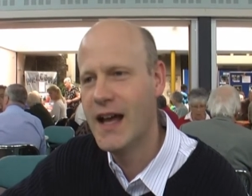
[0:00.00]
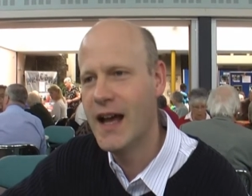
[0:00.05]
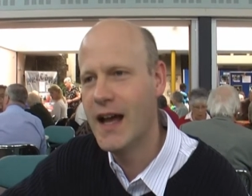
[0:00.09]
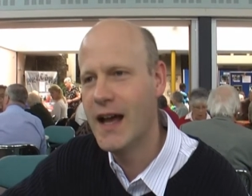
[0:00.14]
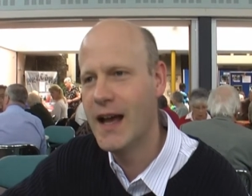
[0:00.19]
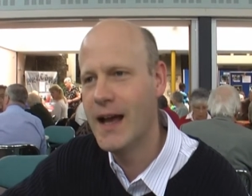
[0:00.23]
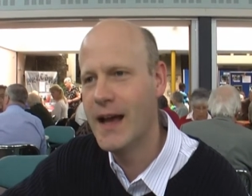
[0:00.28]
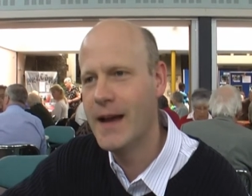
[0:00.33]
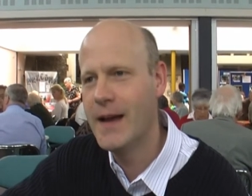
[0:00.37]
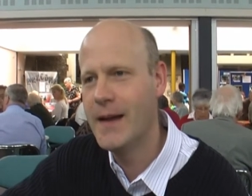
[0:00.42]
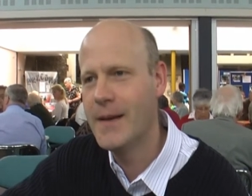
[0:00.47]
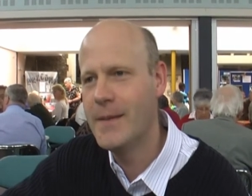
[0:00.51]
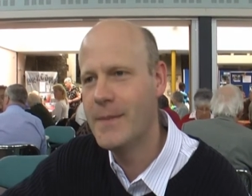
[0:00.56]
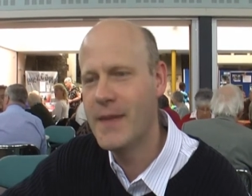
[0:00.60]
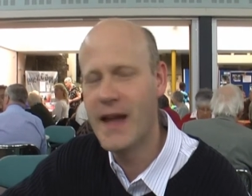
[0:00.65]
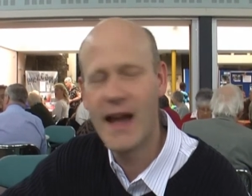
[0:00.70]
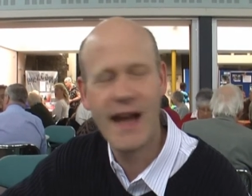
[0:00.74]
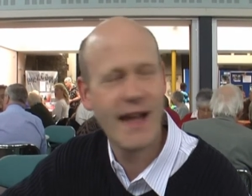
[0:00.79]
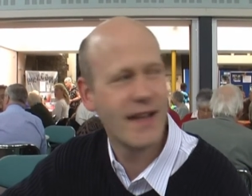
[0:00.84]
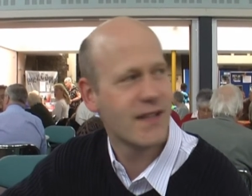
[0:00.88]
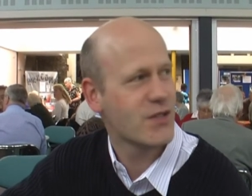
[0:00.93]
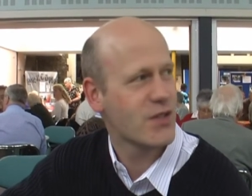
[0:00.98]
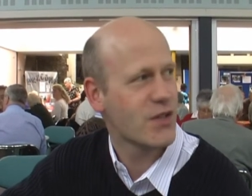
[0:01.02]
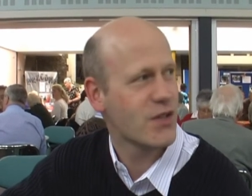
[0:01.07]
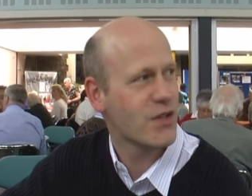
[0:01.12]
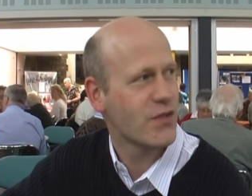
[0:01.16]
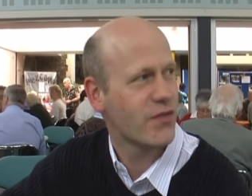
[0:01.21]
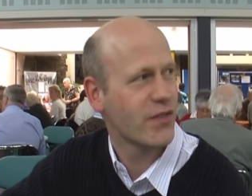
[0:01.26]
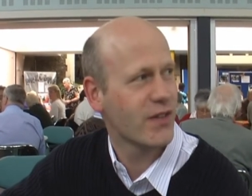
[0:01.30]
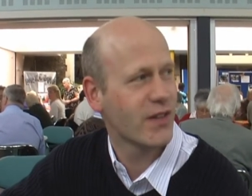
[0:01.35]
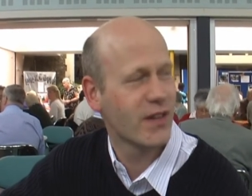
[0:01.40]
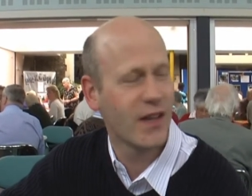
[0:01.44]
um, and you
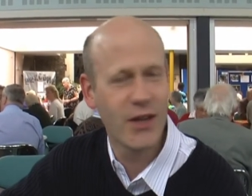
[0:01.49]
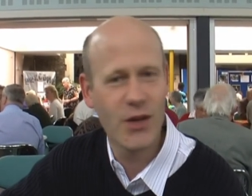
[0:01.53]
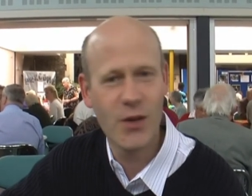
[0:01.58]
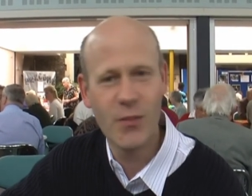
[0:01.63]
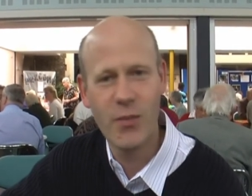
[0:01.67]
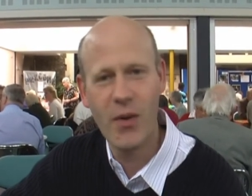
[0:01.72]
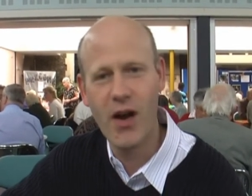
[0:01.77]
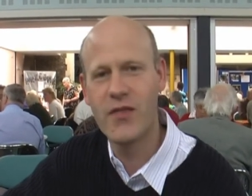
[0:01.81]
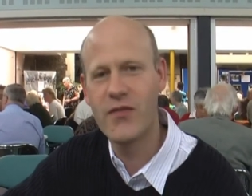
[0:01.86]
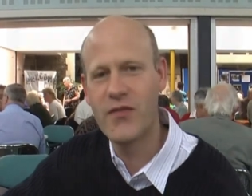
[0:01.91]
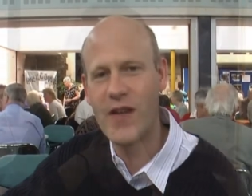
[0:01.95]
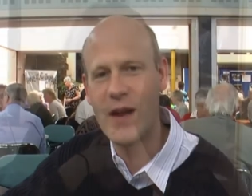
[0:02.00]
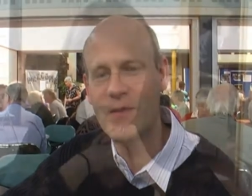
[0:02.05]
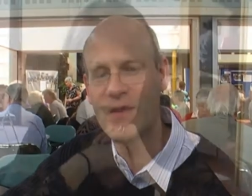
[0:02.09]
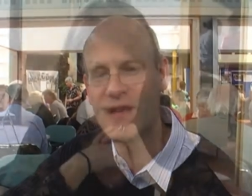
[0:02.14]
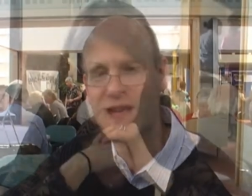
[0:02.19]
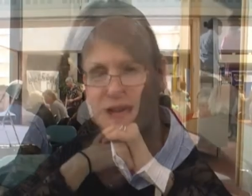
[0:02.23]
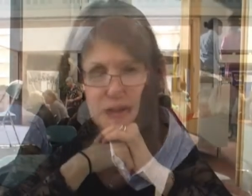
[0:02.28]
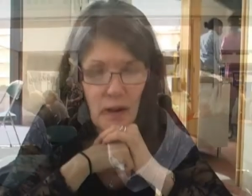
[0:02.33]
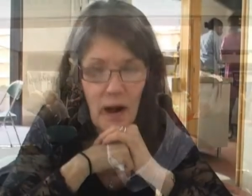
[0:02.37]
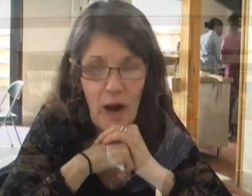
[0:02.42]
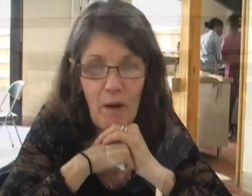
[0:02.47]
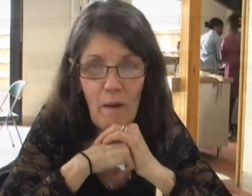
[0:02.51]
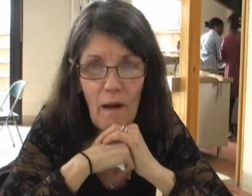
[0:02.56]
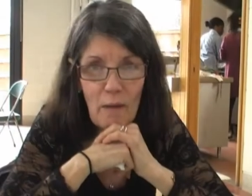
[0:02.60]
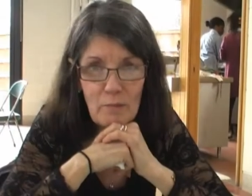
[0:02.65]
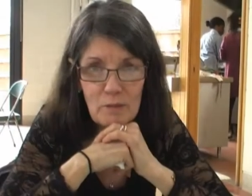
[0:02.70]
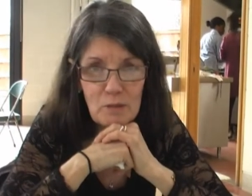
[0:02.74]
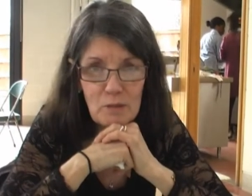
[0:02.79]
feel like you're part of family. It's here. where I was